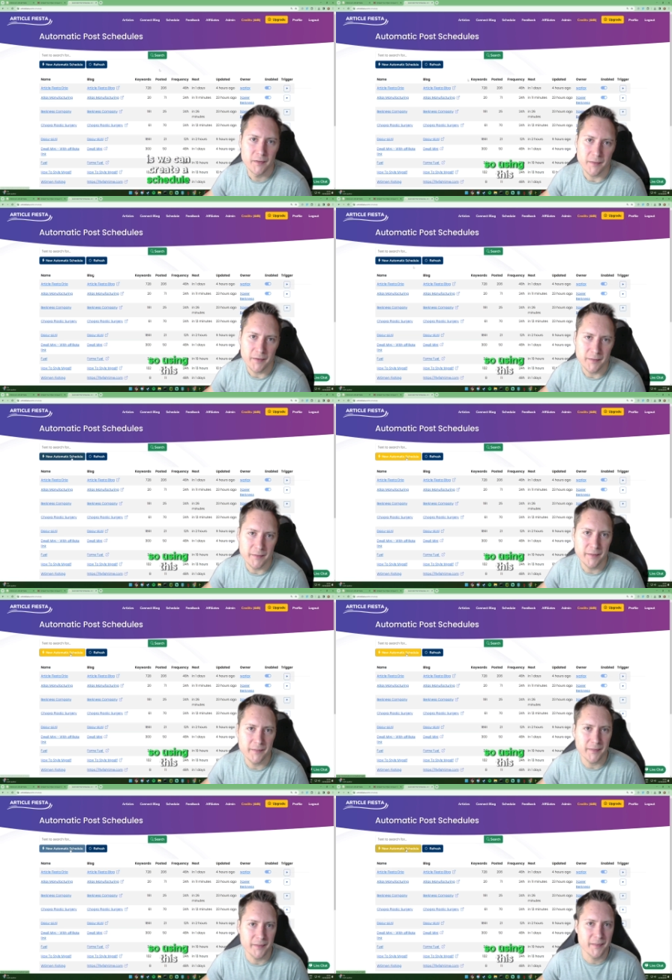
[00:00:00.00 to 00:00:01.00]
So
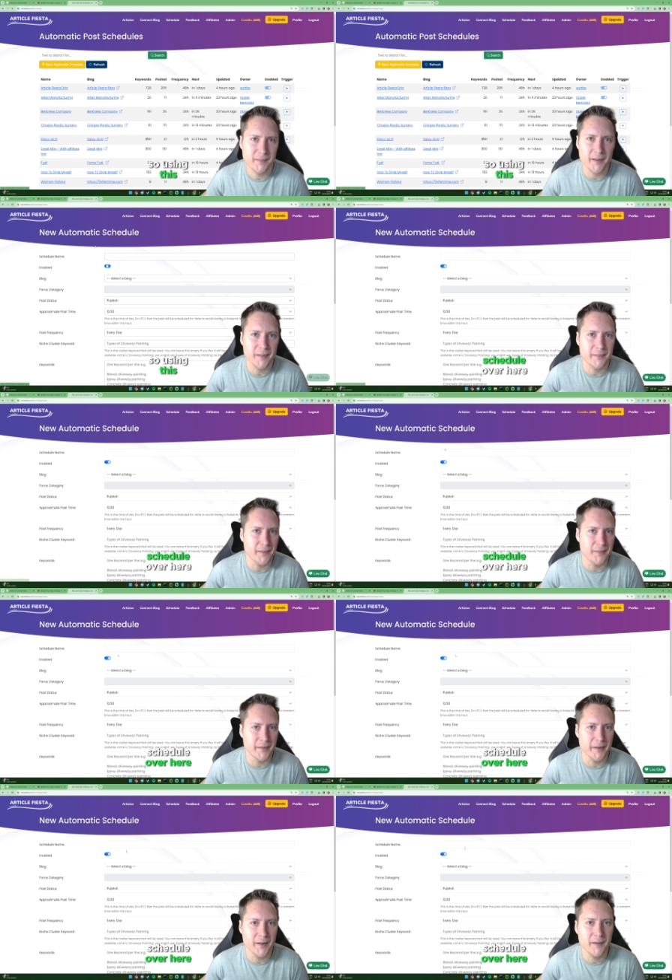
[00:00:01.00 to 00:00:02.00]
using this schedule over
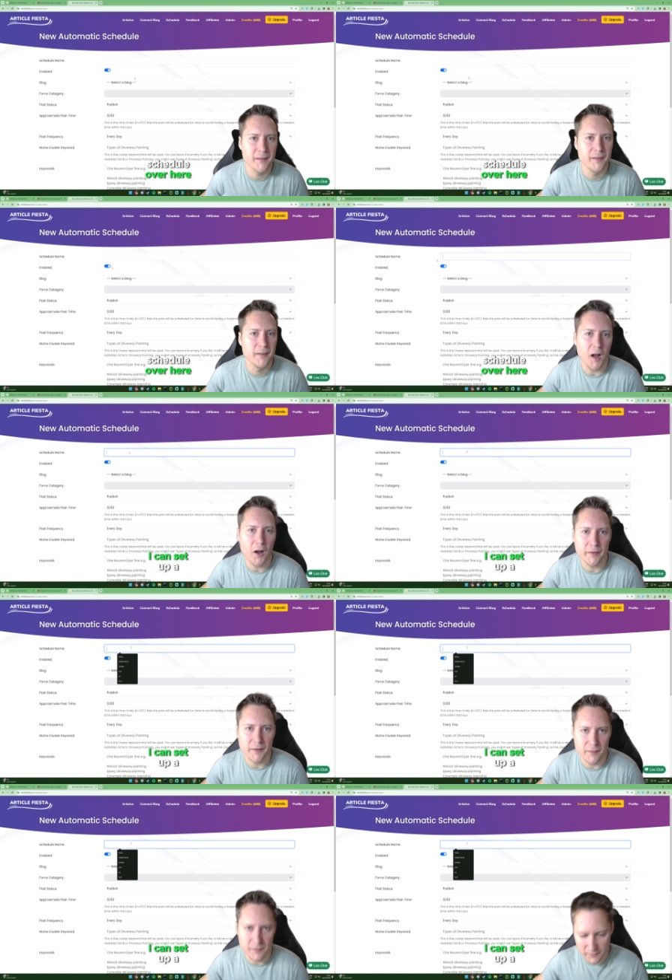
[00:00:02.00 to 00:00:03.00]
here, I
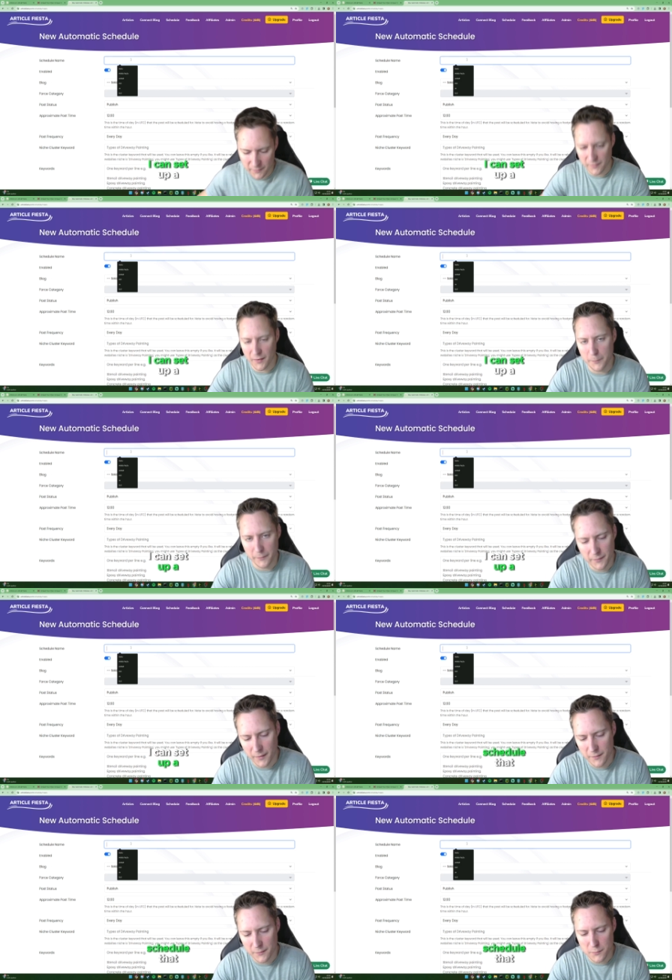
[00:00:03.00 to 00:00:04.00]
can set up a
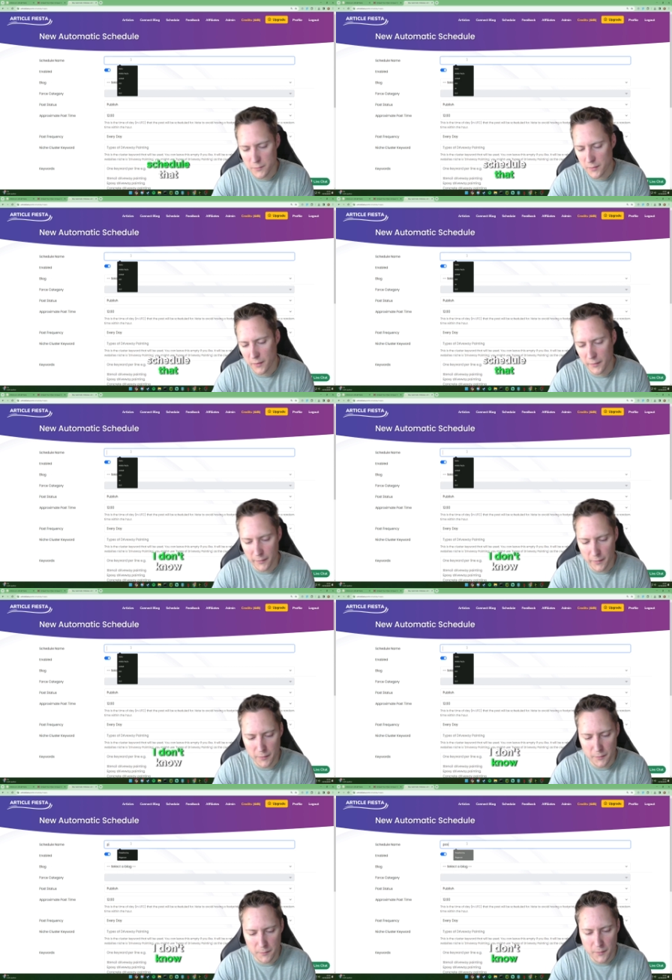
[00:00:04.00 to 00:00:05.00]
schedule that, I don't
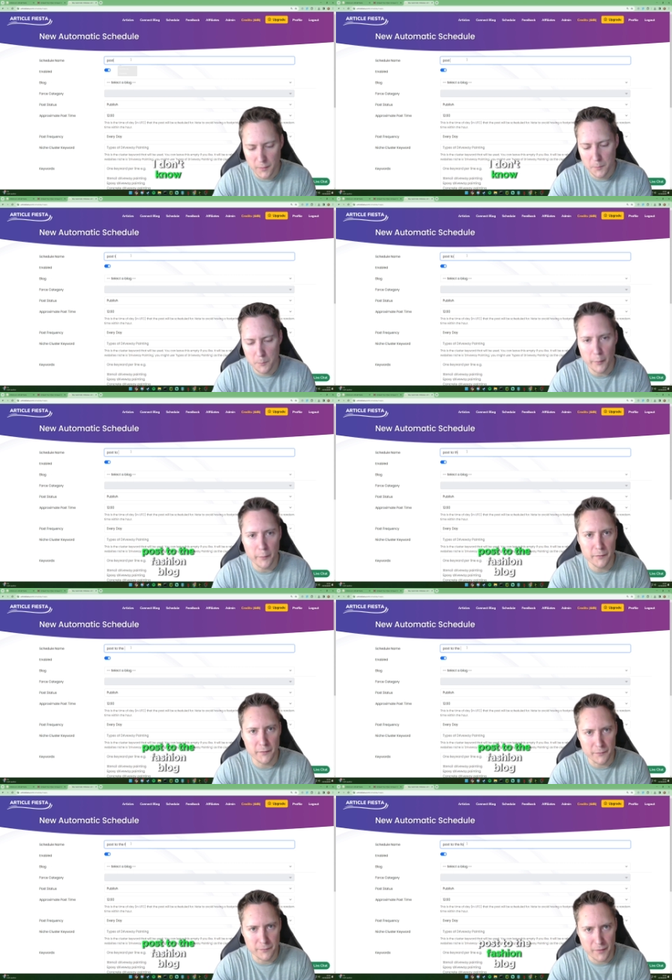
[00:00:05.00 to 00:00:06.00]
know, post
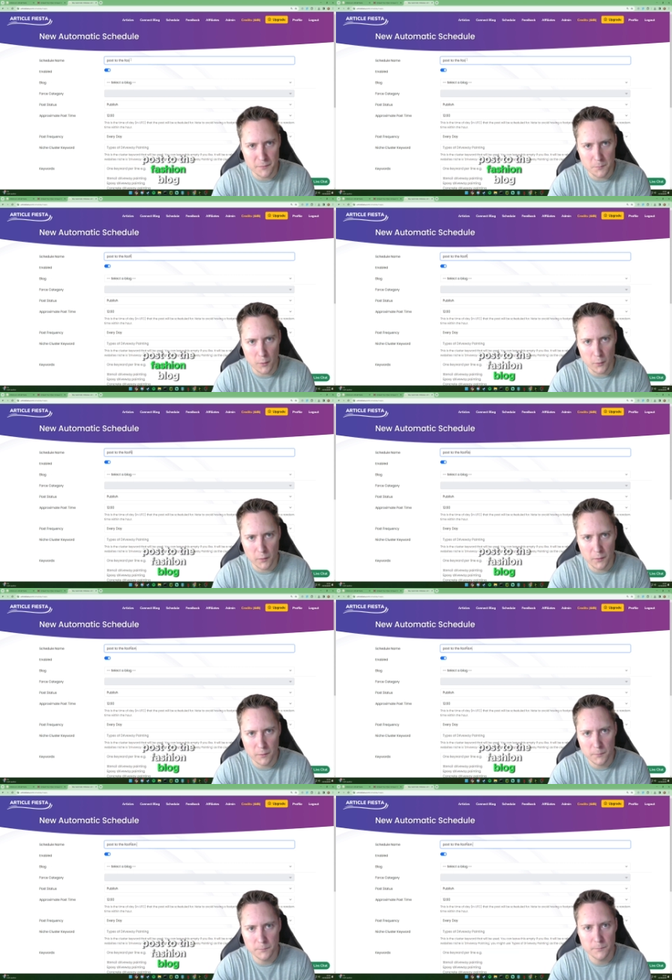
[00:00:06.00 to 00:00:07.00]
to the fashion blog.
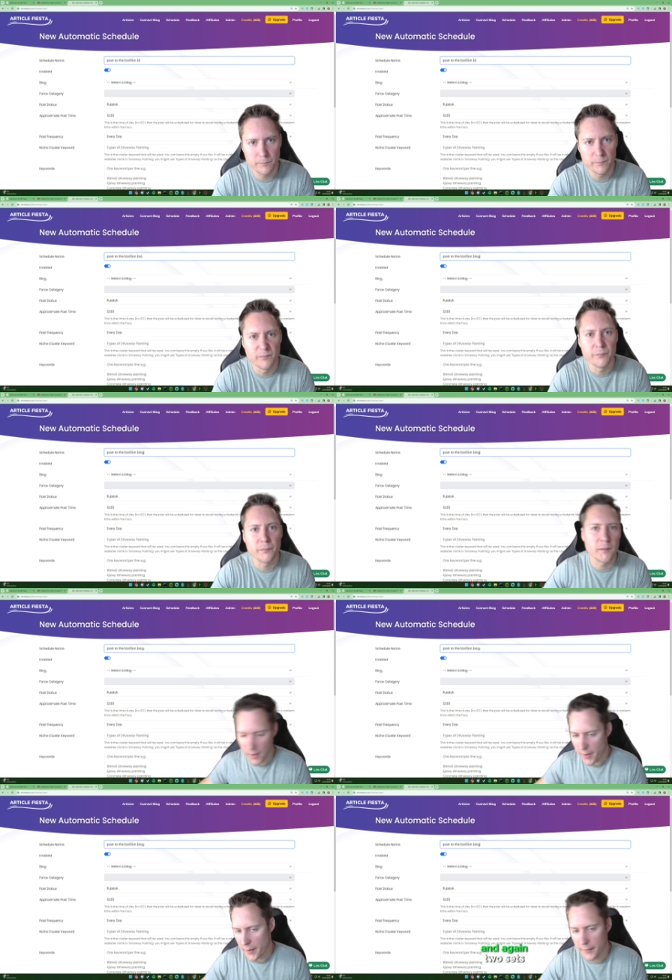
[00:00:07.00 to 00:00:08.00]

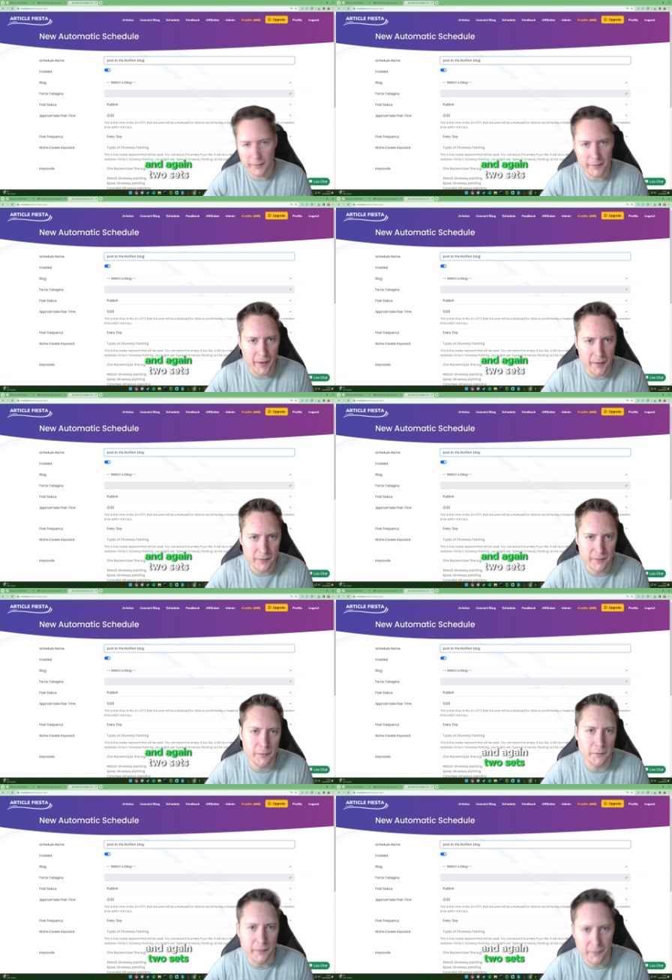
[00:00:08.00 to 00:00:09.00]
And again,
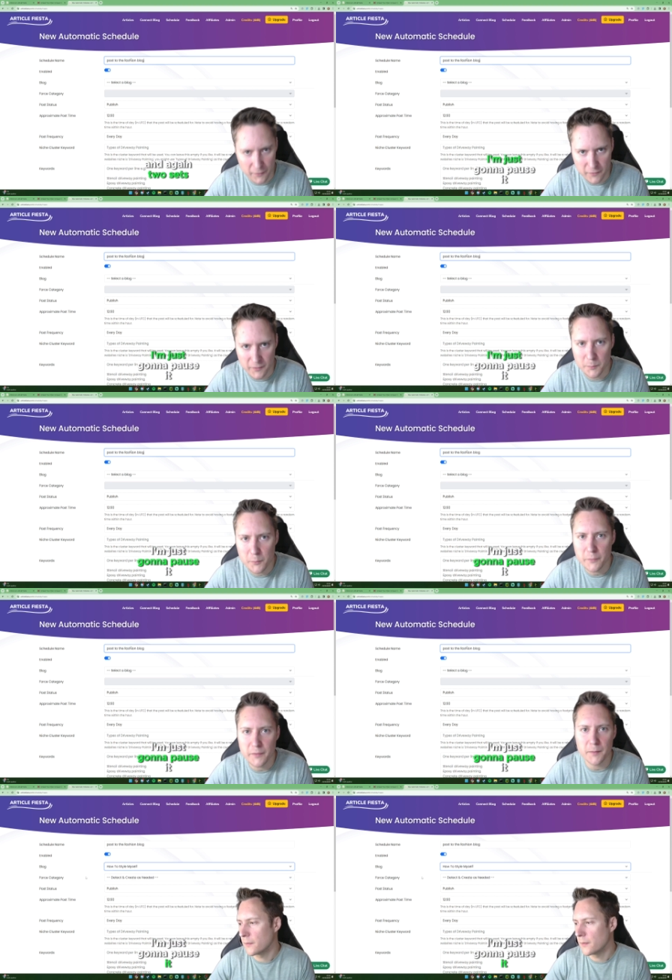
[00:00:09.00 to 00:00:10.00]
2 sets, I'm just going to pause
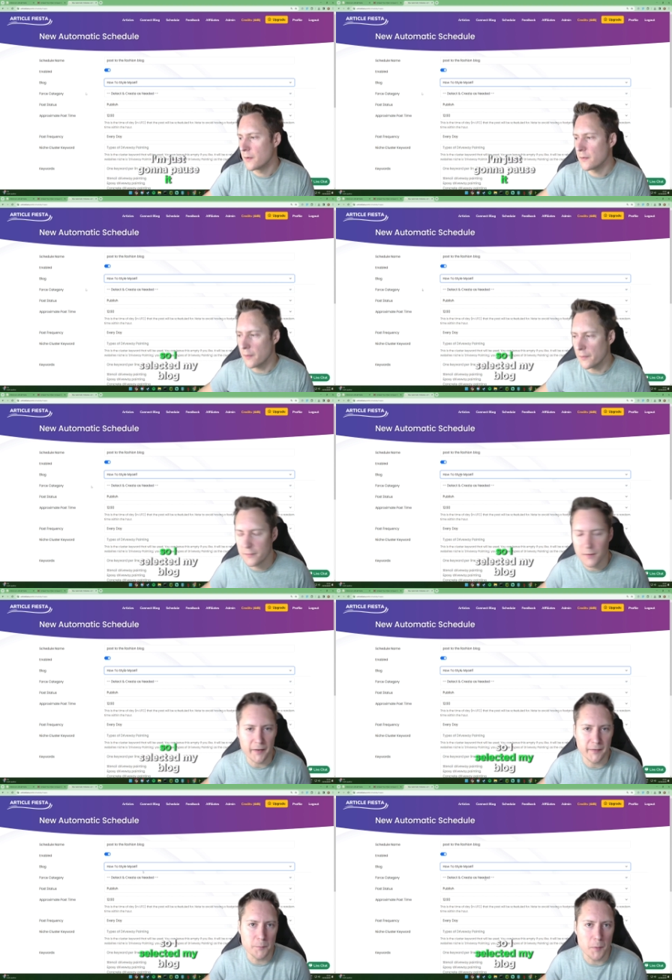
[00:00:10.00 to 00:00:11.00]
it. So I've
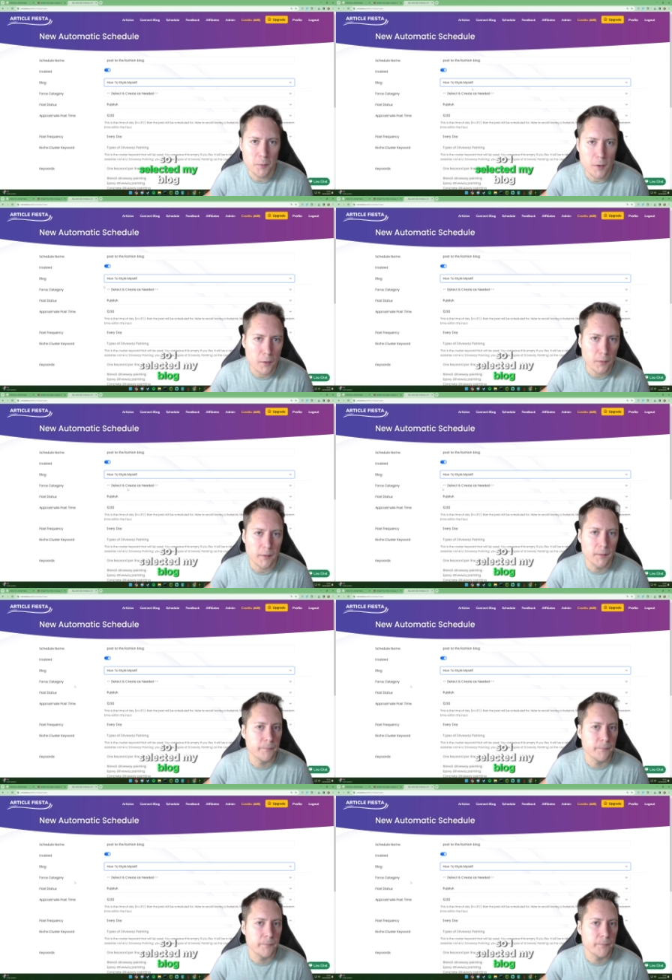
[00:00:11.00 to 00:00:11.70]
selected my blog.